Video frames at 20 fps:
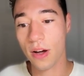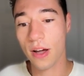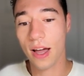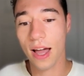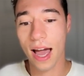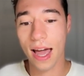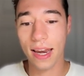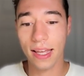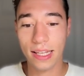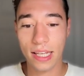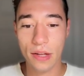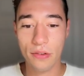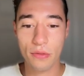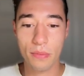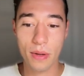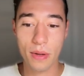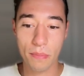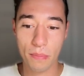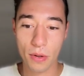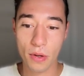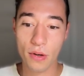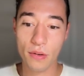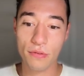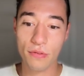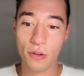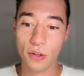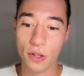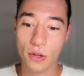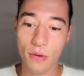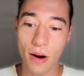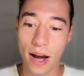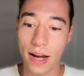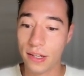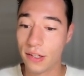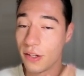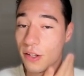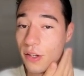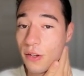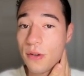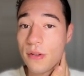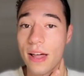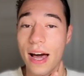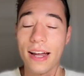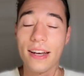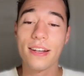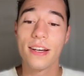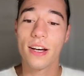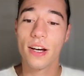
And it gives me beautiful UI to do that.